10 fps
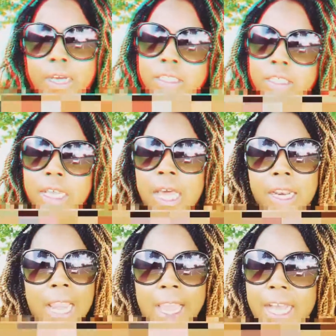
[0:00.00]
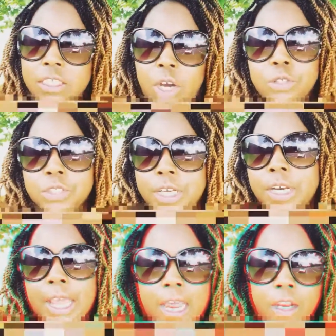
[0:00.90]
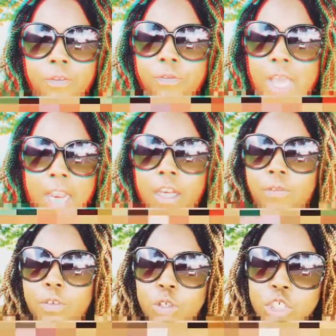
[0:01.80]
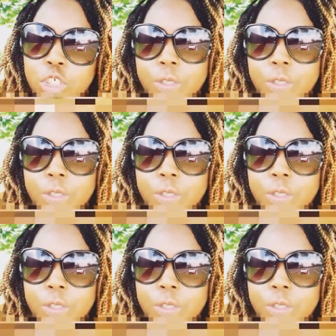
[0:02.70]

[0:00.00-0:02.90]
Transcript: for that, auntie. Like I told you the other day, I love your